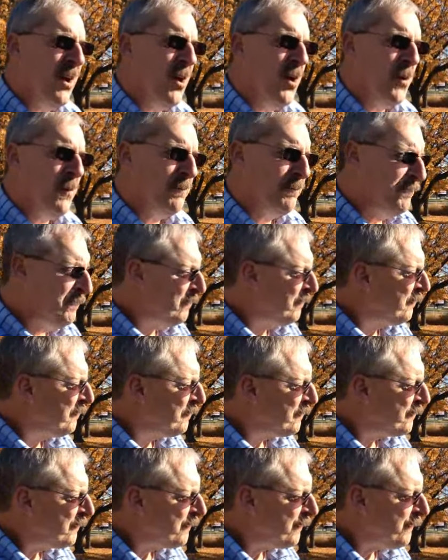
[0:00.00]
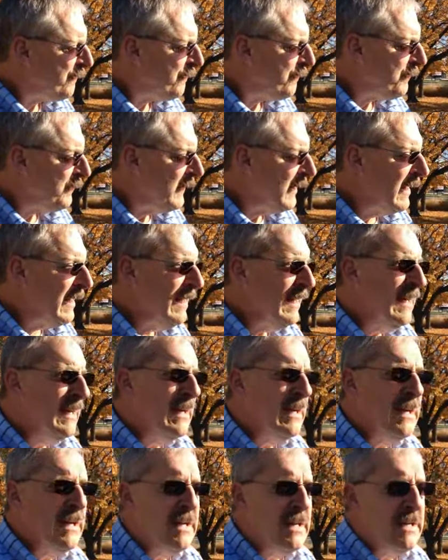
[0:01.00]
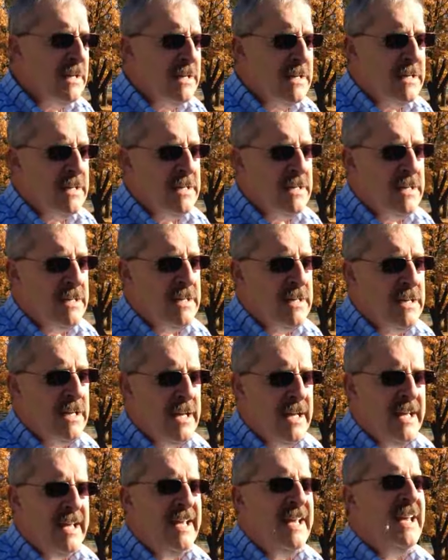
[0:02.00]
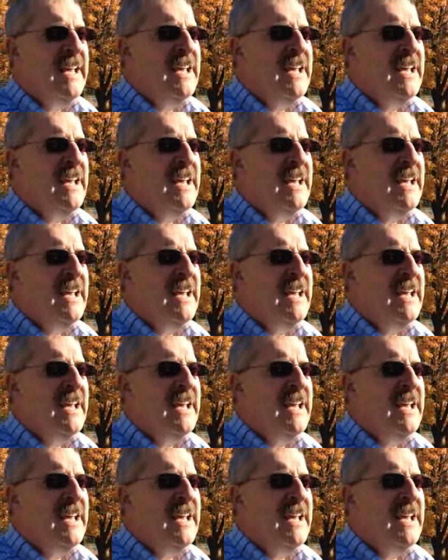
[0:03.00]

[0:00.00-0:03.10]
home. There were reports of shots fired.